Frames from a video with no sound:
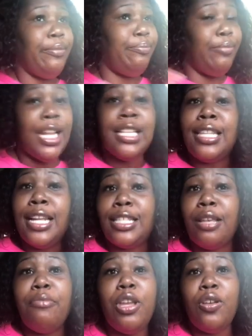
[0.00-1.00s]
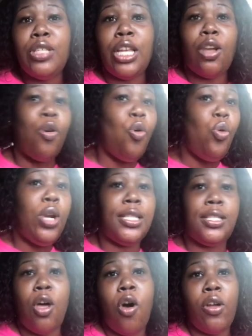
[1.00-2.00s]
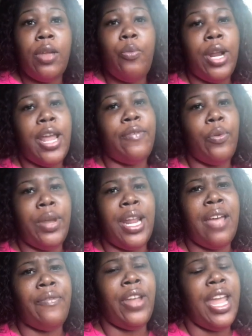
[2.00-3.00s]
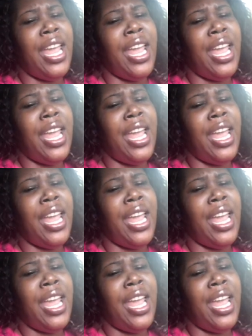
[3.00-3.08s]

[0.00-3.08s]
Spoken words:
listening to music, cool and talking, whatever.